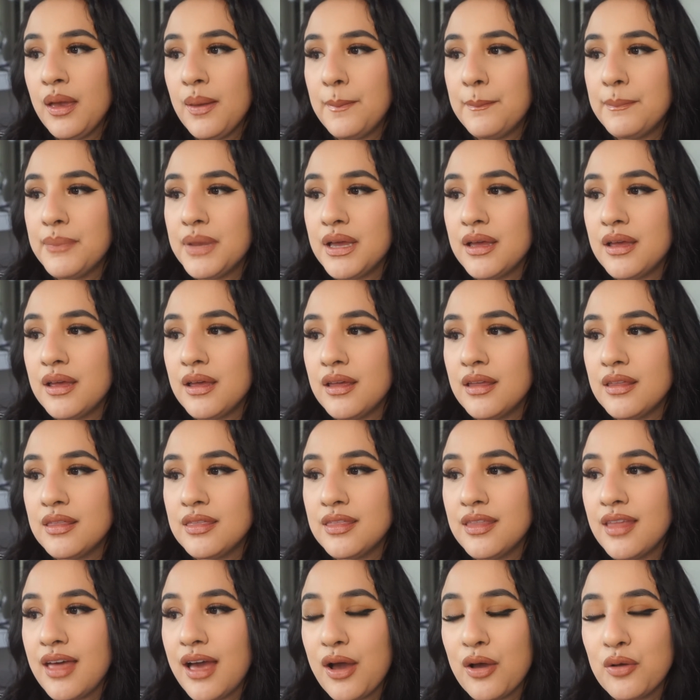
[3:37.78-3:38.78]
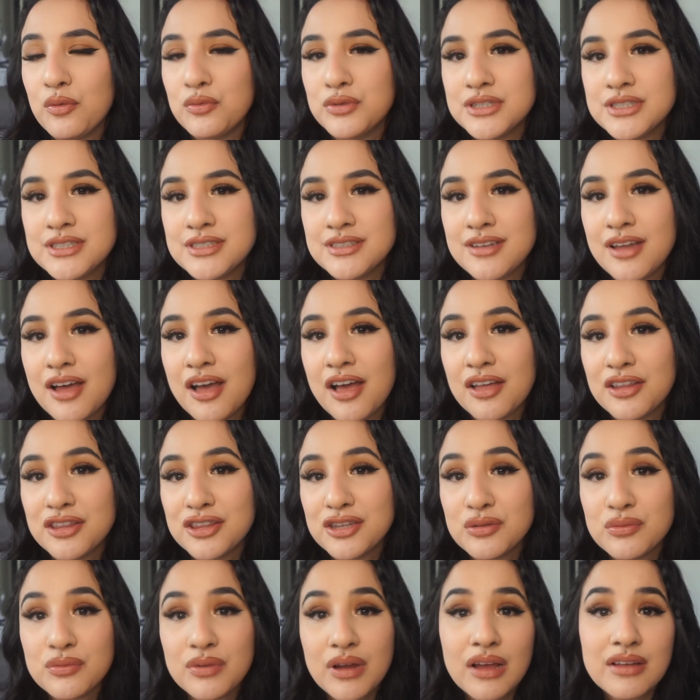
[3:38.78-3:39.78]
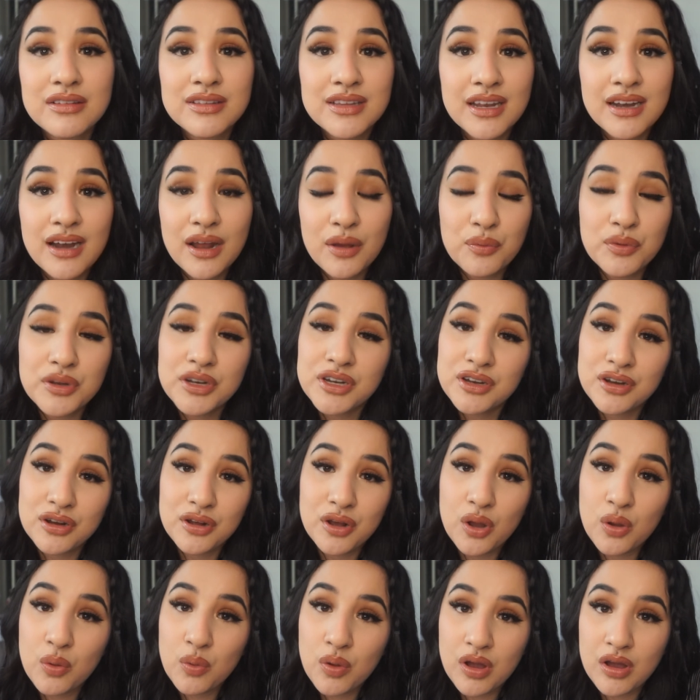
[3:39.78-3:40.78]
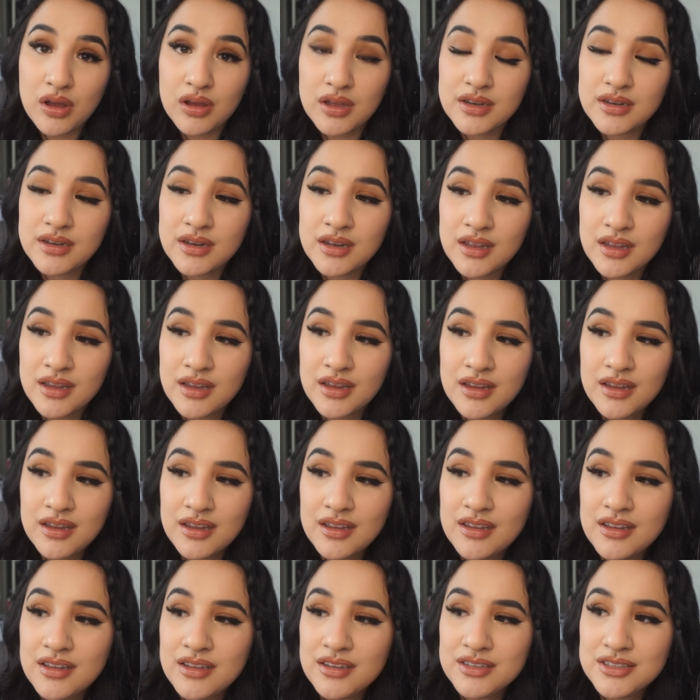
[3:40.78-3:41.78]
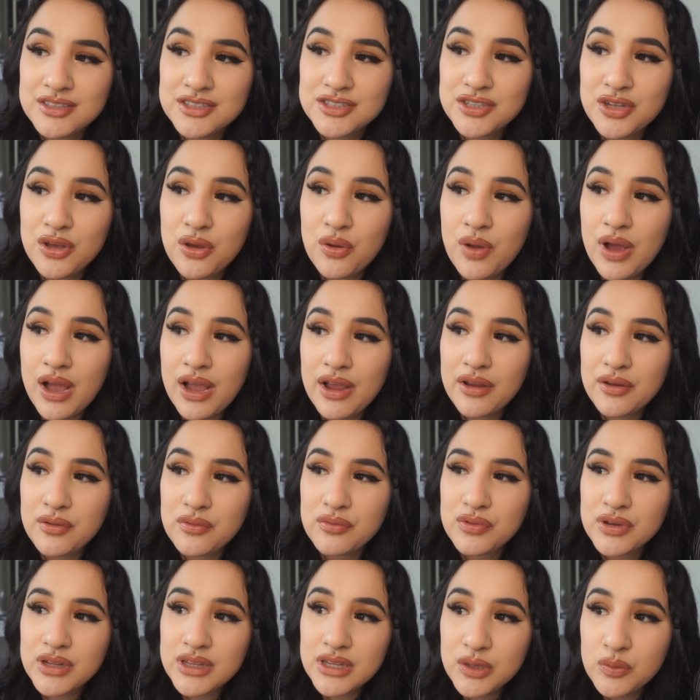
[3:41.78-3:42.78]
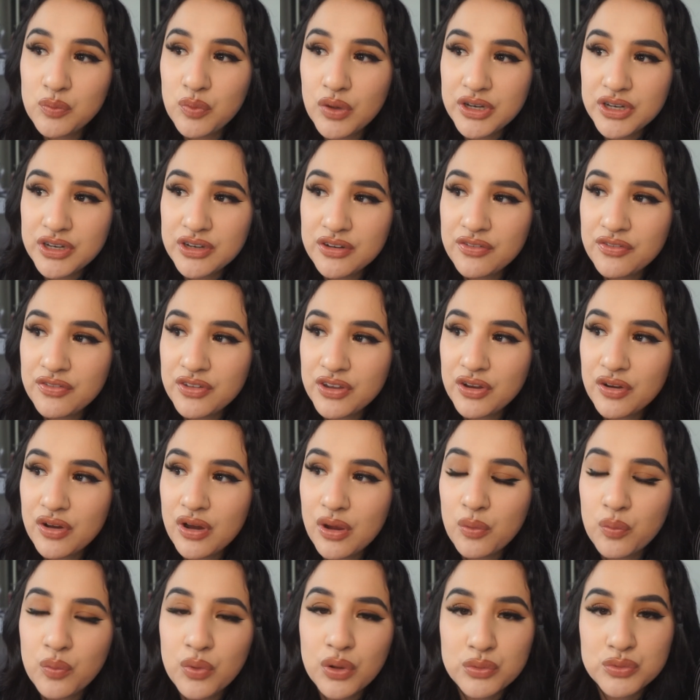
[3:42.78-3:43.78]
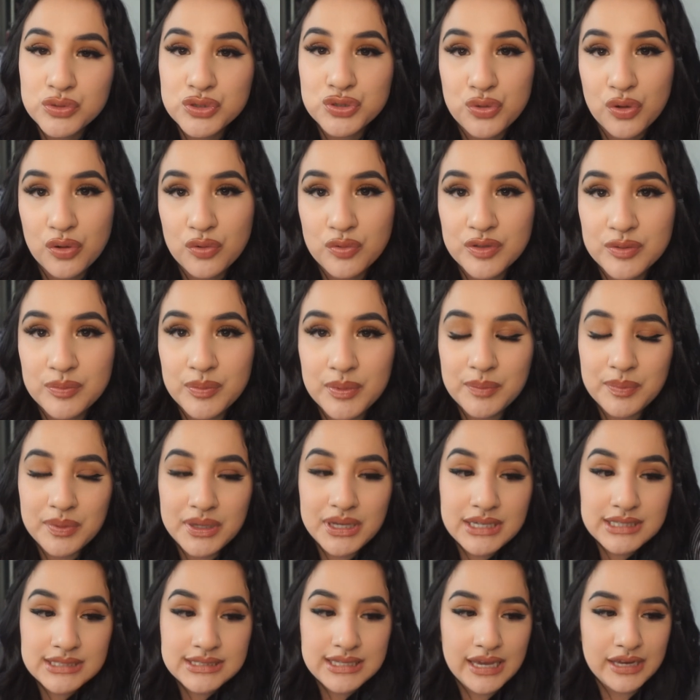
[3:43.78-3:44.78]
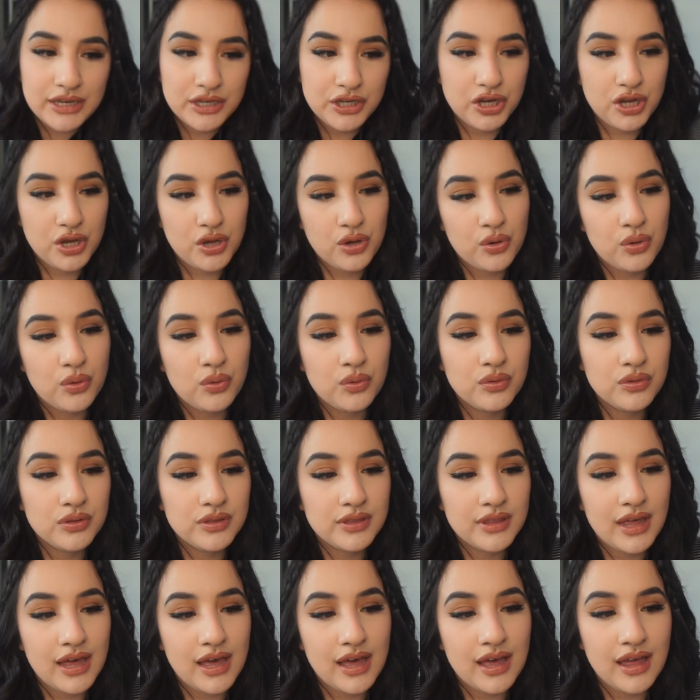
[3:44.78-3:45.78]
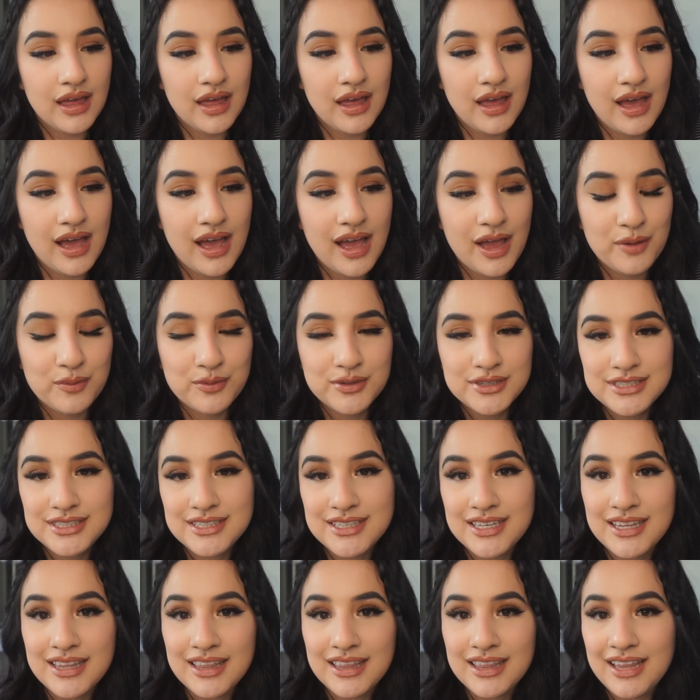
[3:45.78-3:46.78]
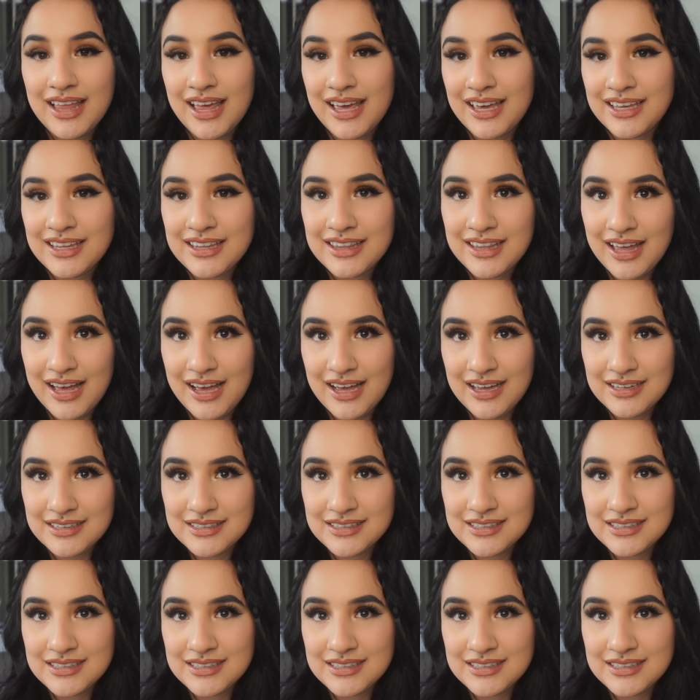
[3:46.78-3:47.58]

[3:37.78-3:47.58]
But that was not the route that I wanted to go on. So I really wanted to figure out what was wrong with me because I know that I wasn't like that.